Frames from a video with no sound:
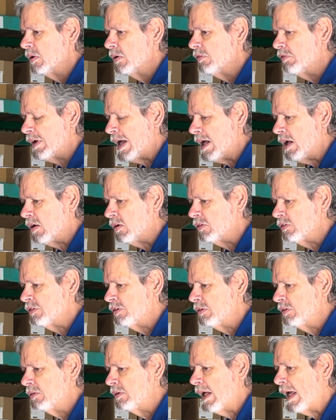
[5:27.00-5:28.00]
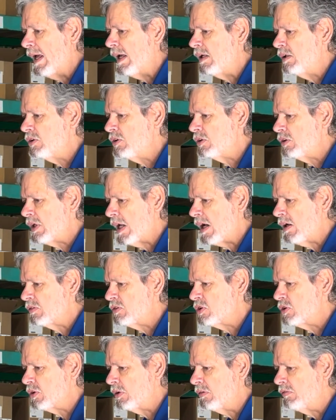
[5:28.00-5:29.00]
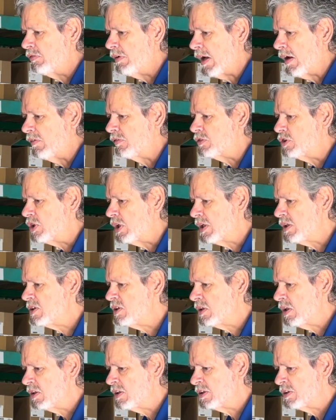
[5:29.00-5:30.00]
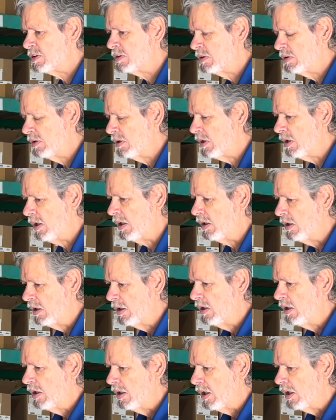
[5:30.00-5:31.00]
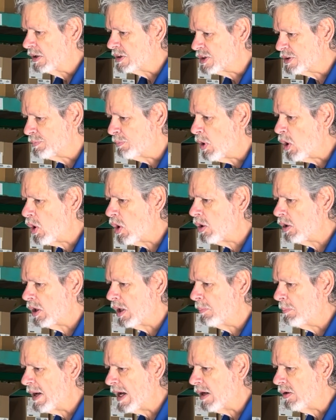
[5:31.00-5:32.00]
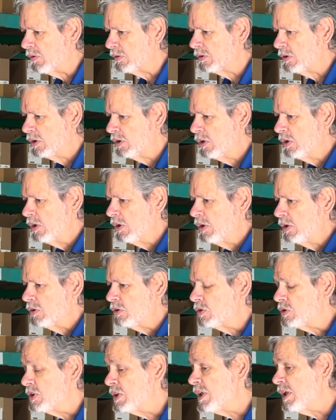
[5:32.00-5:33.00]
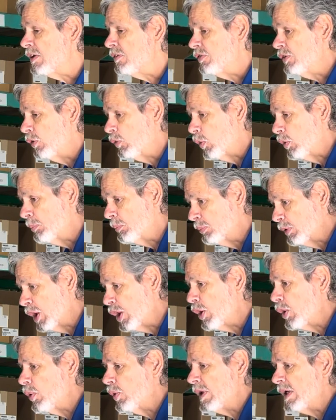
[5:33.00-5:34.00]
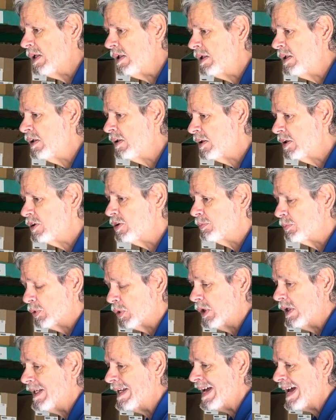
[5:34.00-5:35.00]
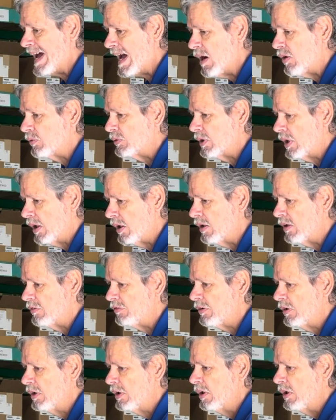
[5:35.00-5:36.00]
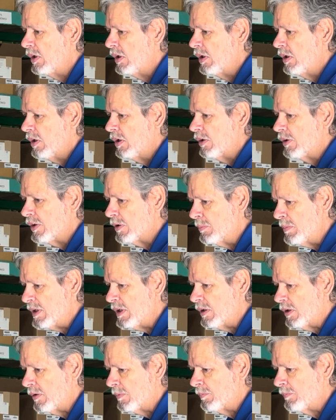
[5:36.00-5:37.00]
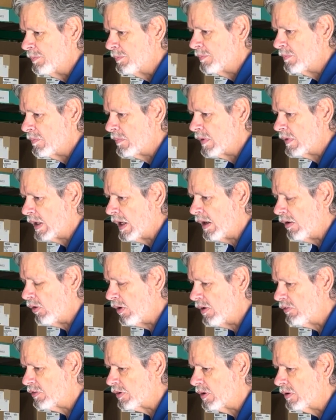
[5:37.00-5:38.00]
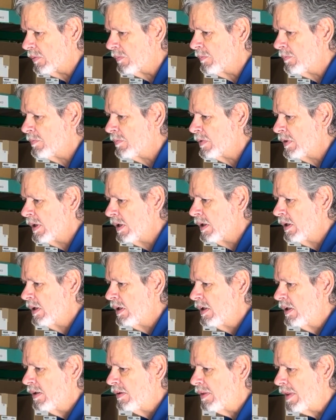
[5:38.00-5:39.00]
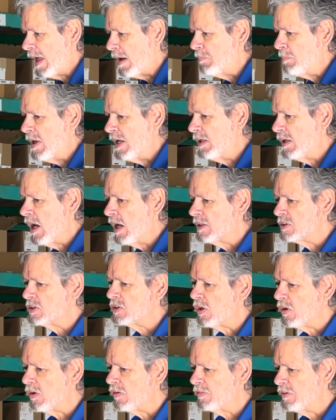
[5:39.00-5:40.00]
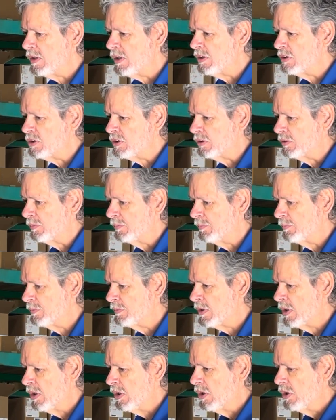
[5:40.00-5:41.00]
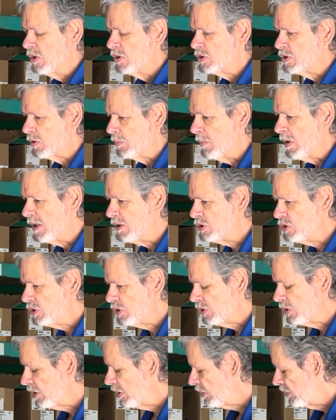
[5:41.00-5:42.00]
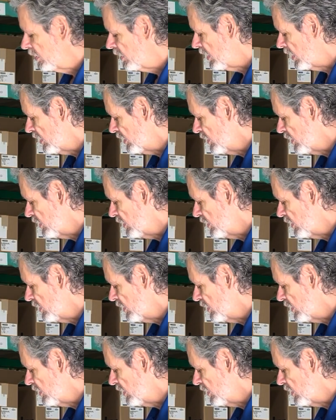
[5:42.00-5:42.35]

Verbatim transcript: valve and your downstream valve just a, a small amount to see if it will blow any of the debris out of the meter. However, that may not solve the issue. So make sure that